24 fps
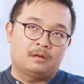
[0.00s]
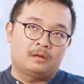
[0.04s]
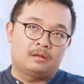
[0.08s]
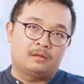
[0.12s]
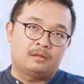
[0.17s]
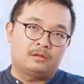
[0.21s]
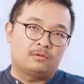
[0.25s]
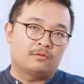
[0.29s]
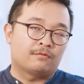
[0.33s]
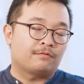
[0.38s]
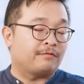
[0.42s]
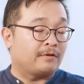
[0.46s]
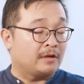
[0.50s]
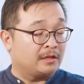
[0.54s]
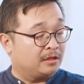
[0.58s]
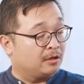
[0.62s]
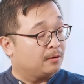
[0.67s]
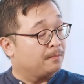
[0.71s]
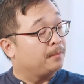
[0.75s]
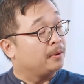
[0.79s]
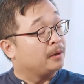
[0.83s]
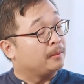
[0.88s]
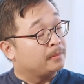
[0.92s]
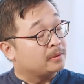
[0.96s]
they don't find
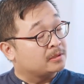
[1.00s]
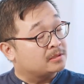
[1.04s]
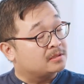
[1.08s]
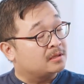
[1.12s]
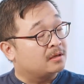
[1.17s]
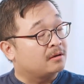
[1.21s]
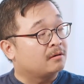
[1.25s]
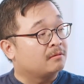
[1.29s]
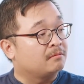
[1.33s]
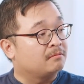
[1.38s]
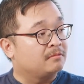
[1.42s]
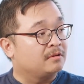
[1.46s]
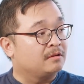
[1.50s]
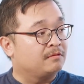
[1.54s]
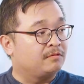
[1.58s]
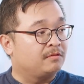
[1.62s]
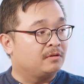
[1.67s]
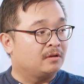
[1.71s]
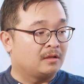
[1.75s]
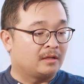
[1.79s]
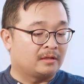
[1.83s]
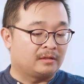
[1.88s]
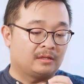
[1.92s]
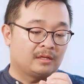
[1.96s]
their purpose there. They
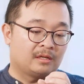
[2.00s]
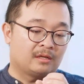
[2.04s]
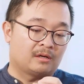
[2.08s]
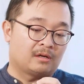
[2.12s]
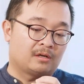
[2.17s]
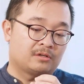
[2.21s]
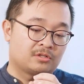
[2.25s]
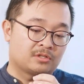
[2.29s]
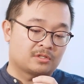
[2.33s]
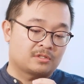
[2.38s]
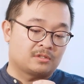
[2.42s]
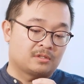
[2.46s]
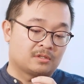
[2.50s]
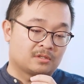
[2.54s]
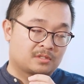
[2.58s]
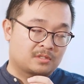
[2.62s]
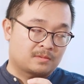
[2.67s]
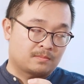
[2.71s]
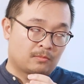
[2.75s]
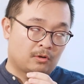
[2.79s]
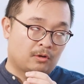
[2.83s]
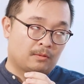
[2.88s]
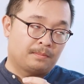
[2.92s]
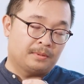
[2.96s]
feel like they are just a
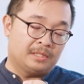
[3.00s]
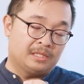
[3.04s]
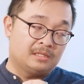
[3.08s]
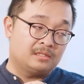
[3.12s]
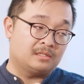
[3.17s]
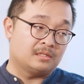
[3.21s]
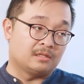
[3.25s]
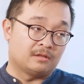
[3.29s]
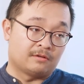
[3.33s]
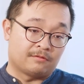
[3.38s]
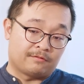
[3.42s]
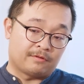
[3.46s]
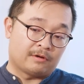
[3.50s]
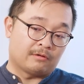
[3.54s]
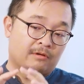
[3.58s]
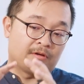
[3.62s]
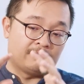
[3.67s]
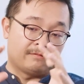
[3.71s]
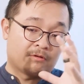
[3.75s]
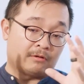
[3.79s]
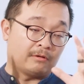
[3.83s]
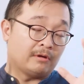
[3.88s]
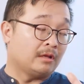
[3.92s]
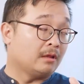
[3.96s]
small piece in a very,
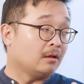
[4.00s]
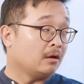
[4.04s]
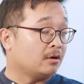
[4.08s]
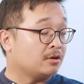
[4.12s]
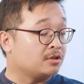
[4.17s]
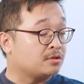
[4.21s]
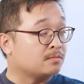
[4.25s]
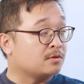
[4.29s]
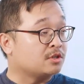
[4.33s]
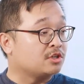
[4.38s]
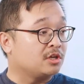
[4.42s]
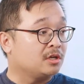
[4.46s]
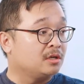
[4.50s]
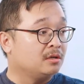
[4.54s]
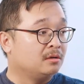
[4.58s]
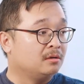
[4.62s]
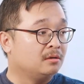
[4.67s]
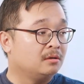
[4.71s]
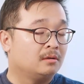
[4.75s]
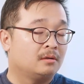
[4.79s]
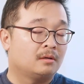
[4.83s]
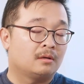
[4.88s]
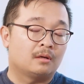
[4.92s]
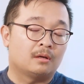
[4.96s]
very large machine.
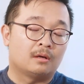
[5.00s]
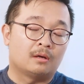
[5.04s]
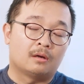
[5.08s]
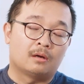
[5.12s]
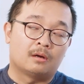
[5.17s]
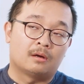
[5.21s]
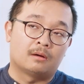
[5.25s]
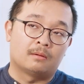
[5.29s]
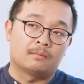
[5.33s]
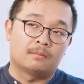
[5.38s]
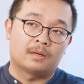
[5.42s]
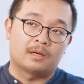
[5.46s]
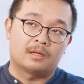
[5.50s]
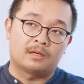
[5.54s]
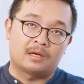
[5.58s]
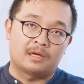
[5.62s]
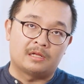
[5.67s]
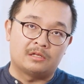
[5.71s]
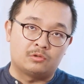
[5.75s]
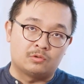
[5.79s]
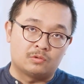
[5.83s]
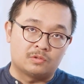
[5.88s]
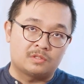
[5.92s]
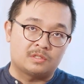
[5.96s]
And I
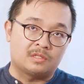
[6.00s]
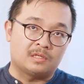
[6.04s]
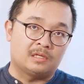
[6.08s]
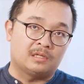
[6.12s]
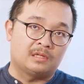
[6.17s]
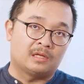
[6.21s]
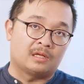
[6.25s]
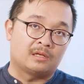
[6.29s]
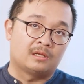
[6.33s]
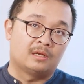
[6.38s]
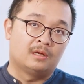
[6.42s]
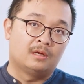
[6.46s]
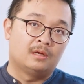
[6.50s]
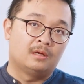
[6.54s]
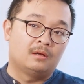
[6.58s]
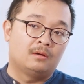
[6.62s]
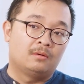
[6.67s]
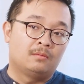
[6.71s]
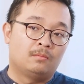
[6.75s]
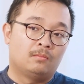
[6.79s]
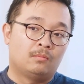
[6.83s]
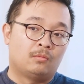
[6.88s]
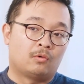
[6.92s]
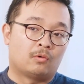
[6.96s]
do see that
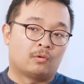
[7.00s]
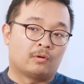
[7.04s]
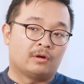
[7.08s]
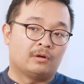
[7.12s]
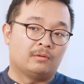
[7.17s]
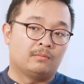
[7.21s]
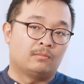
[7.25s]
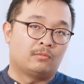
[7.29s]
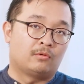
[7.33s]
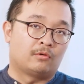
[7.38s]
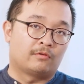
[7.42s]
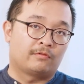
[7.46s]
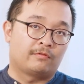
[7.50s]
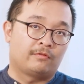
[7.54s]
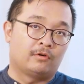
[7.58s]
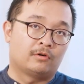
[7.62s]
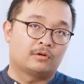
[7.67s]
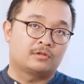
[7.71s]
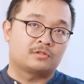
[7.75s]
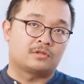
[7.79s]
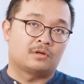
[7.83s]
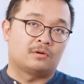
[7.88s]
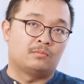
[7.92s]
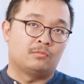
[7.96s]
more and more
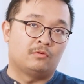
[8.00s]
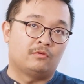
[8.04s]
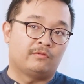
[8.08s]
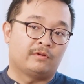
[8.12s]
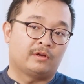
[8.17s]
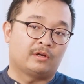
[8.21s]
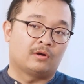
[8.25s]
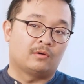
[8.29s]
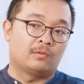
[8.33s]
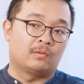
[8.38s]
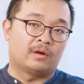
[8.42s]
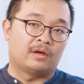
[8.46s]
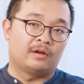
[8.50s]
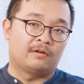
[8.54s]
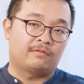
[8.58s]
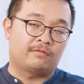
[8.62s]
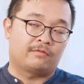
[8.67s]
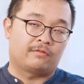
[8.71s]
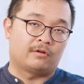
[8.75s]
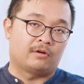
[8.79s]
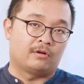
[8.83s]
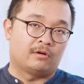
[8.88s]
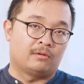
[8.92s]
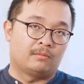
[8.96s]
folks are moving away
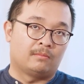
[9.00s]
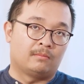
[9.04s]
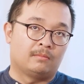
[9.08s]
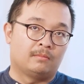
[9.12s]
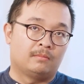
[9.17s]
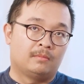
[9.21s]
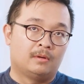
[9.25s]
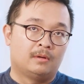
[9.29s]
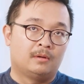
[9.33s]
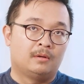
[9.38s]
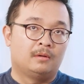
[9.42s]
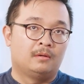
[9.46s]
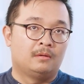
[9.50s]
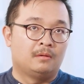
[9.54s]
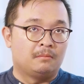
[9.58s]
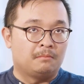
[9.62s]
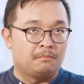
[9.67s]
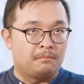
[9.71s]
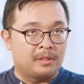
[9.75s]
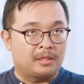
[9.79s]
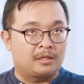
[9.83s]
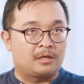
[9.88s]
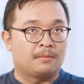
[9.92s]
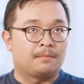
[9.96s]
from
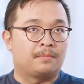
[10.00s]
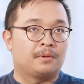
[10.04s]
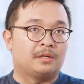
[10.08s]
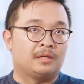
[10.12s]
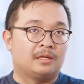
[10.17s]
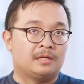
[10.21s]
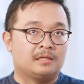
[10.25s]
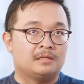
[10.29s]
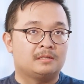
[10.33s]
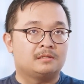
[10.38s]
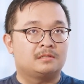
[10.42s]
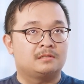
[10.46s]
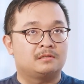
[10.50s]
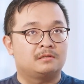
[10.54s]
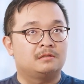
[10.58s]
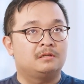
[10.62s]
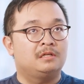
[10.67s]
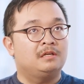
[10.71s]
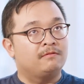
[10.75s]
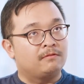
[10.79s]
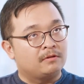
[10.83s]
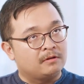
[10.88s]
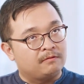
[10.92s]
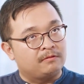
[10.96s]
big companies,
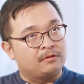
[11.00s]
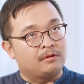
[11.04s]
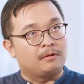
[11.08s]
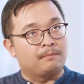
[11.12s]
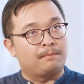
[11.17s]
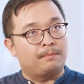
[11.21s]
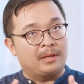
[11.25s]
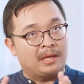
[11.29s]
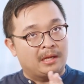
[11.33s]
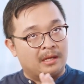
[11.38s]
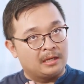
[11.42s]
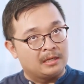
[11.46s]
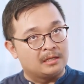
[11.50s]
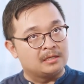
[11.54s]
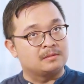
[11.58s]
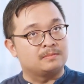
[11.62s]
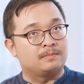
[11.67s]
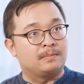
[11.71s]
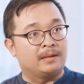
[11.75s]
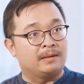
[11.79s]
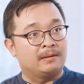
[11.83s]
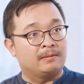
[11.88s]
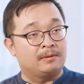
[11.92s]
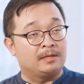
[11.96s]
even if the pay is
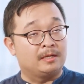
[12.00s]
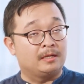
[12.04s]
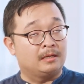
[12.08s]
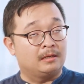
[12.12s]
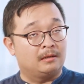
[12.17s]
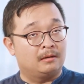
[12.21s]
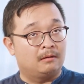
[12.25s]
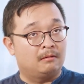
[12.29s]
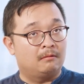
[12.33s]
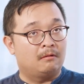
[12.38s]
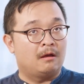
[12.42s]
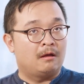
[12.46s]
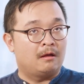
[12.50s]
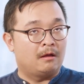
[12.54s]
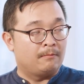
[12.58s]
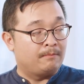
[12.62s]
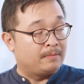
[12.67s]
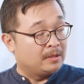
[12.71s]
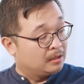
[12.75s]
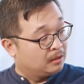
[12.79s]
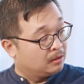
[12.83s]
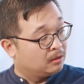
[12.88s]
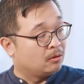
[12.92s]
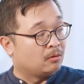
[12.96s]
maybe a
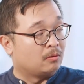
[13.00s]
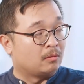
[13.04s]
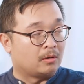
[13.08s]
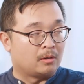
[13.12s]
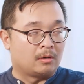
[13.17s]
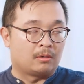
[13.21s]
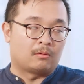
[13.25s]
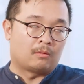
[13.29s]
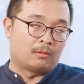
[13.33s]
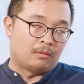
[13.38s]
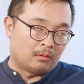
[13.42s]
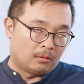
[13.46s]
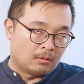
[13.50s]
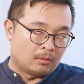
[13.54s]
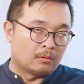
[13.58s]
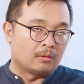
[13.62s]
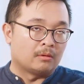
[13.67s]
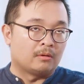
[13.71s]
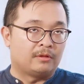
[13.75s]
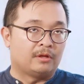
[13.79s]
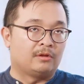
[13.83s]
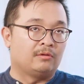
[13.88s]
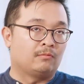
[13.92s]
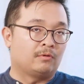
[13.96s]
bit
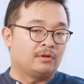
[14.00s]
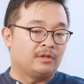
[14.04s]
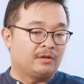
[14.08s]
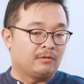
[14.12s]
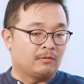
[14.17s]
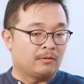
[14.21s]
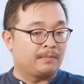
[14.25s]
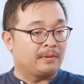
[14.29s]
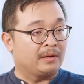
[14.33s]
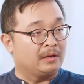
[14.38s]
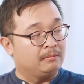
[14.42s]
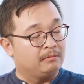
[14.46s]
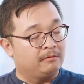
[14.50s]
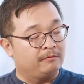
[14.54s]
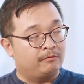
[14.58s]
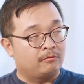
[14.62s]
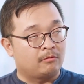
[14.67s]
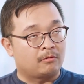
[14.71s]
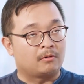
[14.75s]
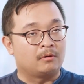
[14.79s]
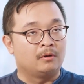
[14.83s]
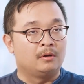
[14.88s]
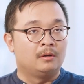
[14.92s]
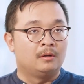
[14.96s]
lower than what they were paid
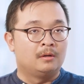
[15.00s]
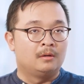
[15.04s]
before,